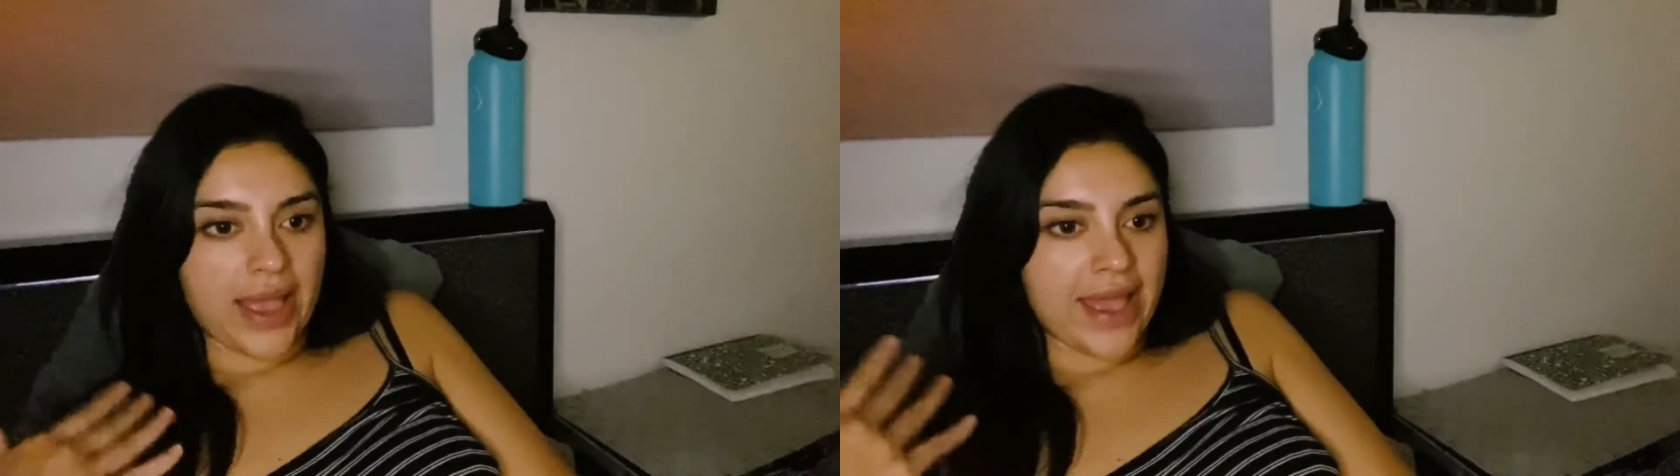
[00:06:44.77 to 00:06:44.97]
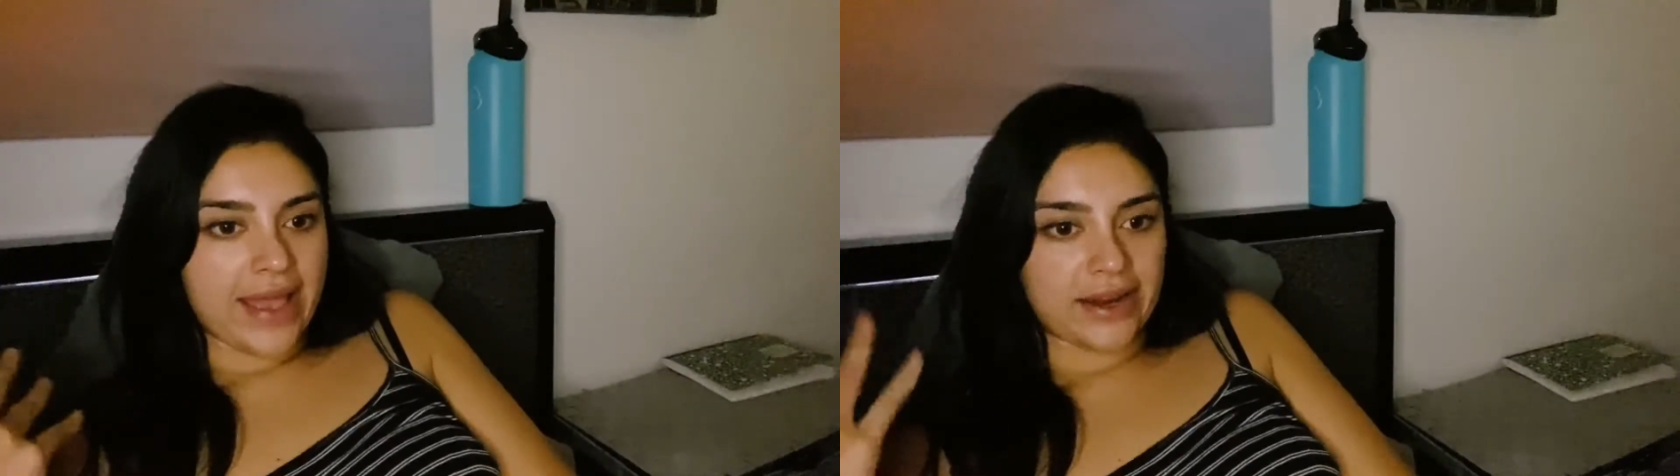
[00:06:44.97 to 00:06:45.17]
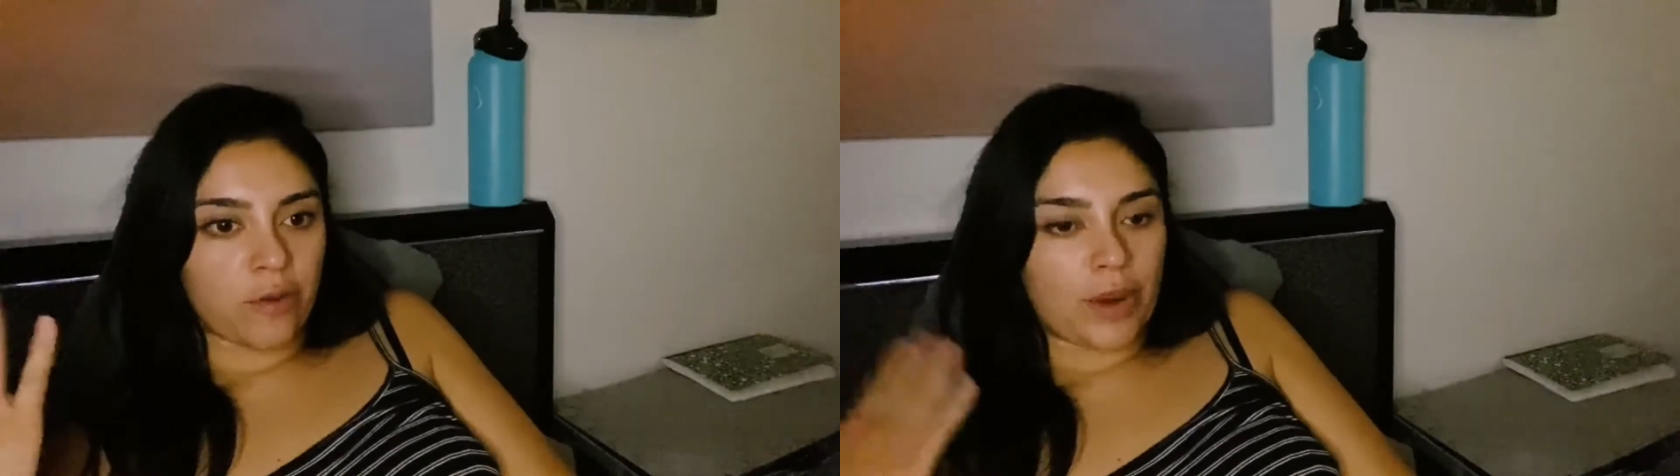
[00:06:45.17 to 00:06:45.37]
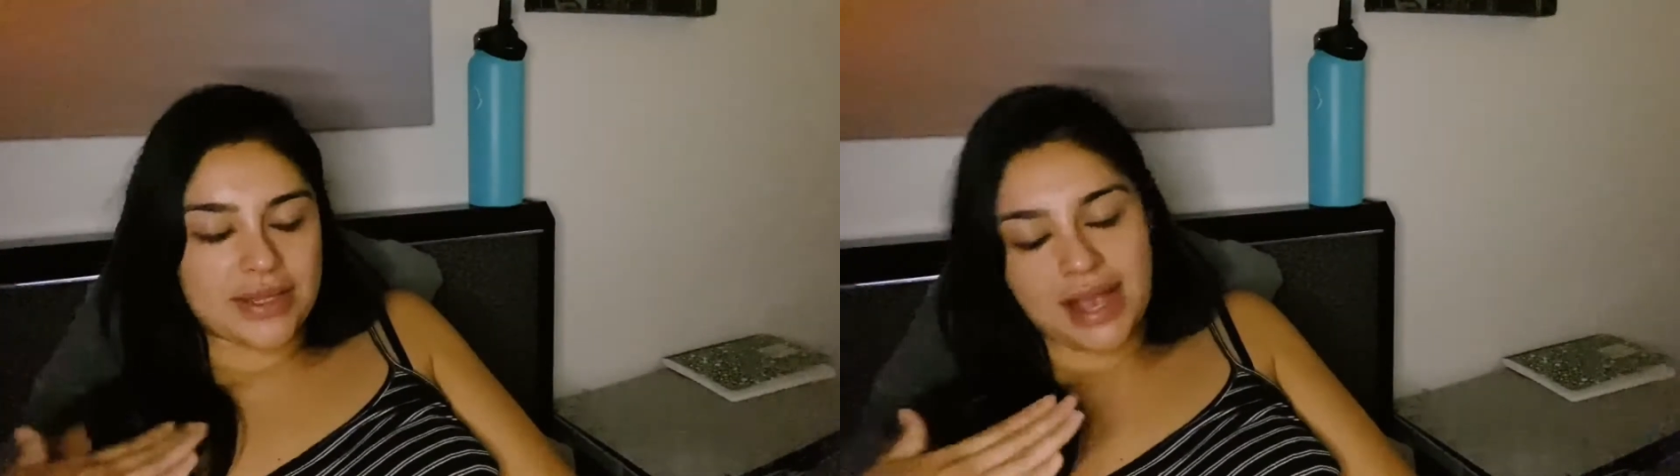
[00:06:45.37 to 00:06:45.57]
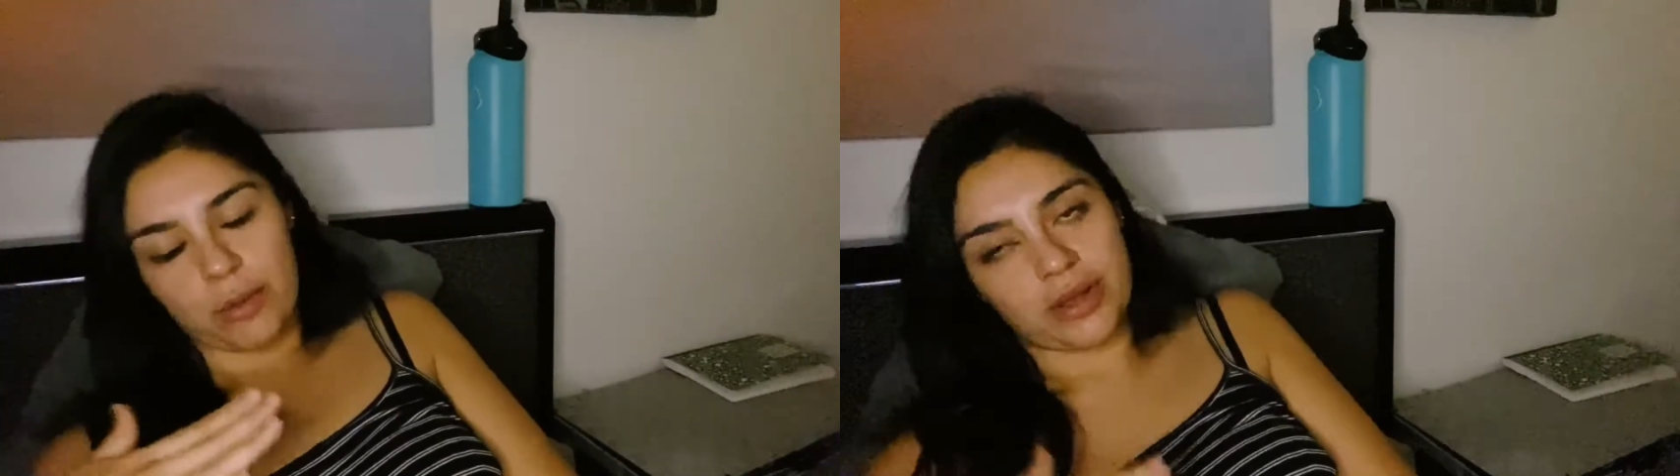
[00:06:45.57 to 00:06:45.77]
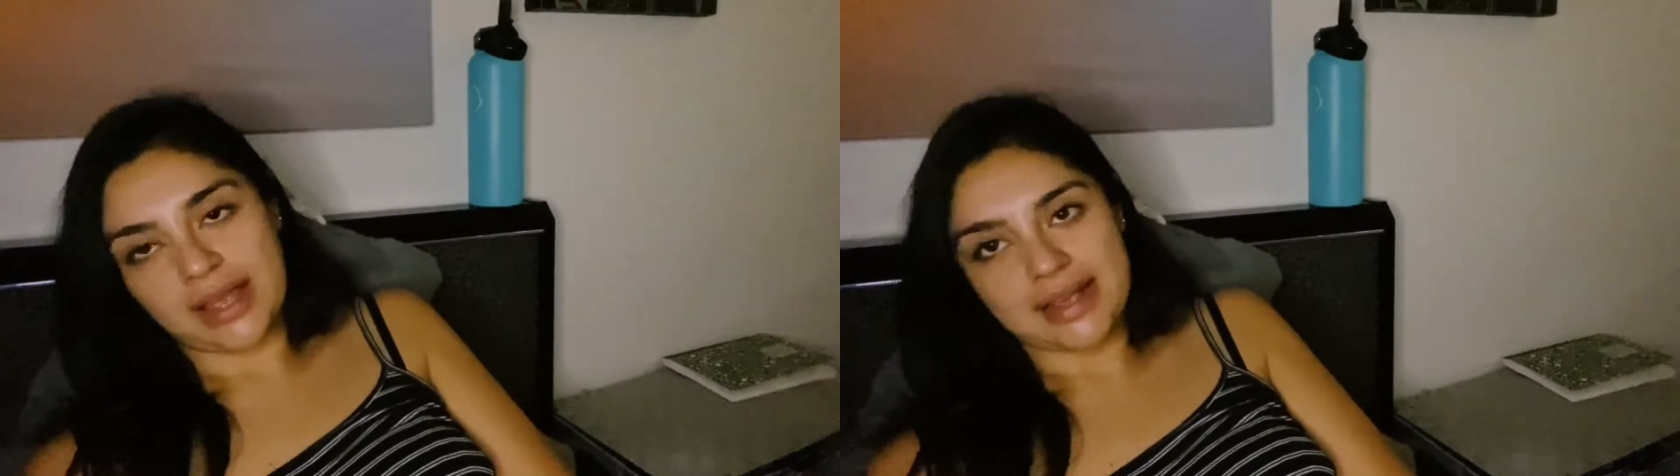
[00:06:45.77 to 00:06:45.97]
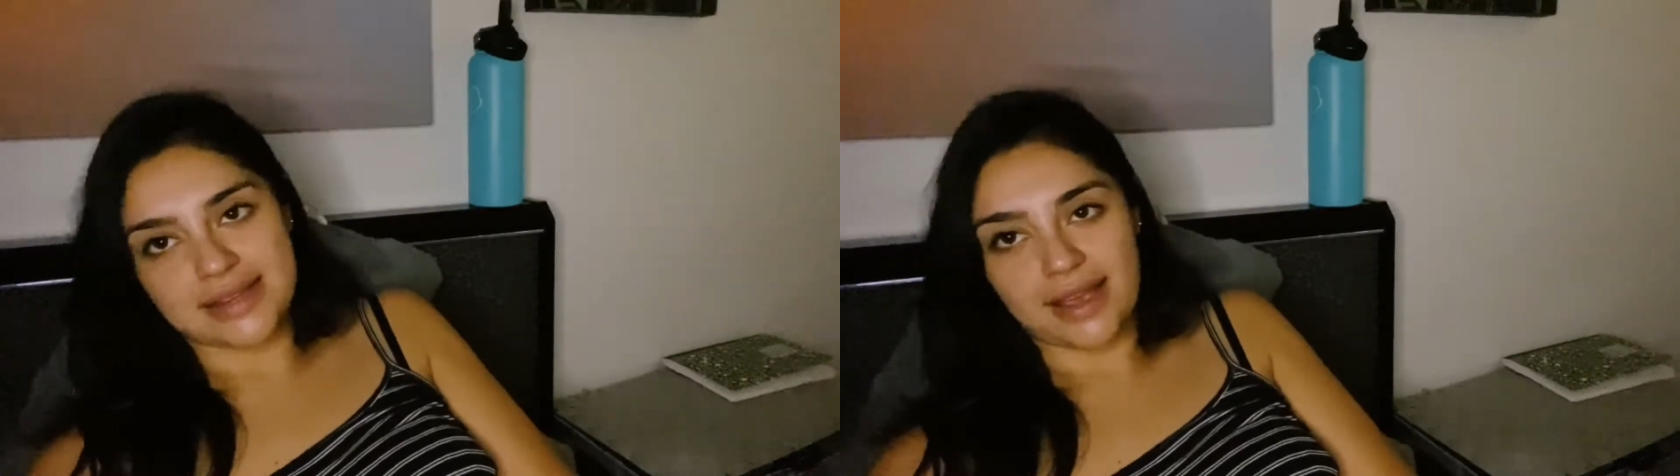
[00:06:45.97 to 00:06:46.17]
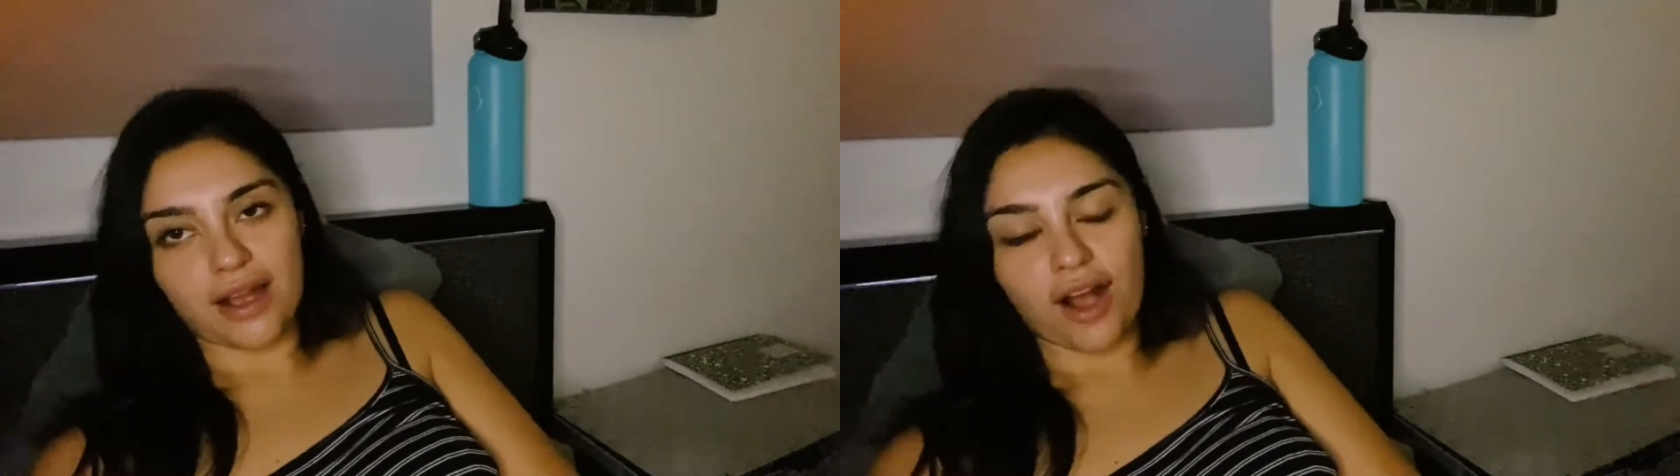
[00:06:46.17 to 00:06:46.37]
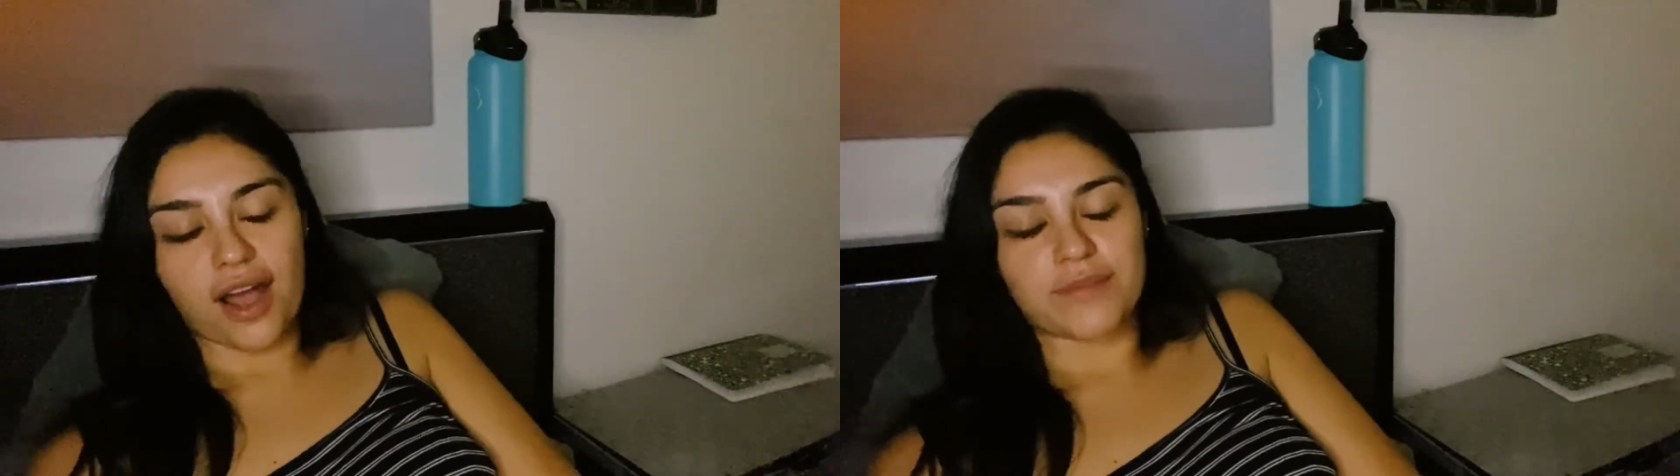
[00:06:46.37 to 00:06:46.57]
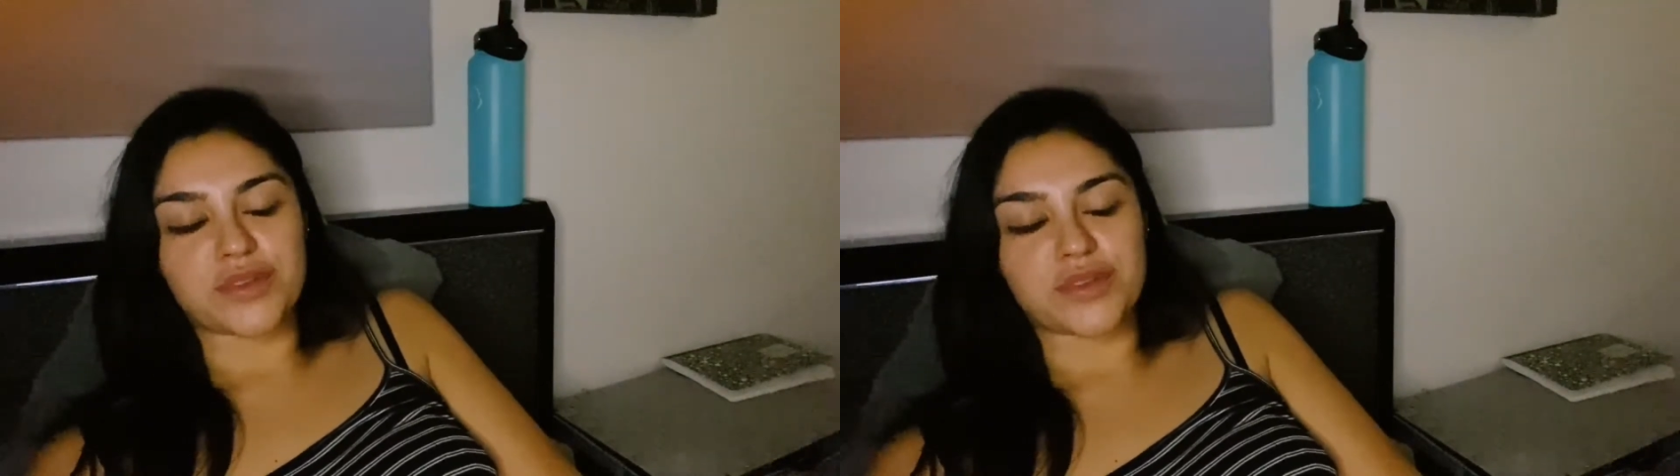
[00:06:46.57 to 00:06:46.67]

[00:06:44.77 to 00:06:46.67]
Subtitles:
and a wet towel in case I get hot.